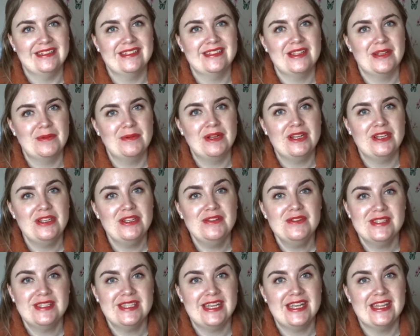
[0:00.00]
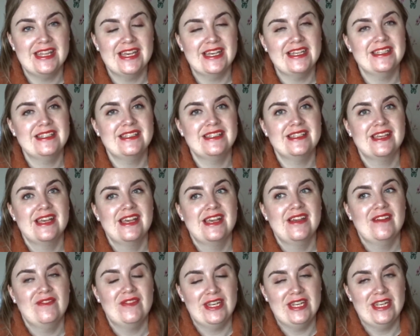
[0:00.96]
So when you see this
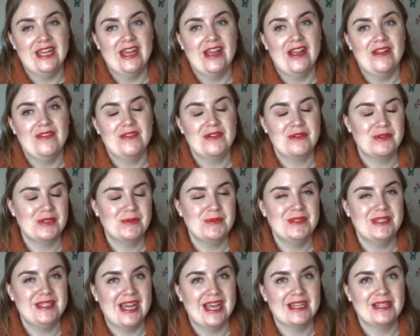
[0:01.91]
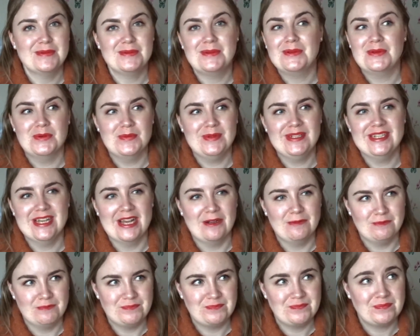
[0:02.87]
video, the Christmas decks will all be down,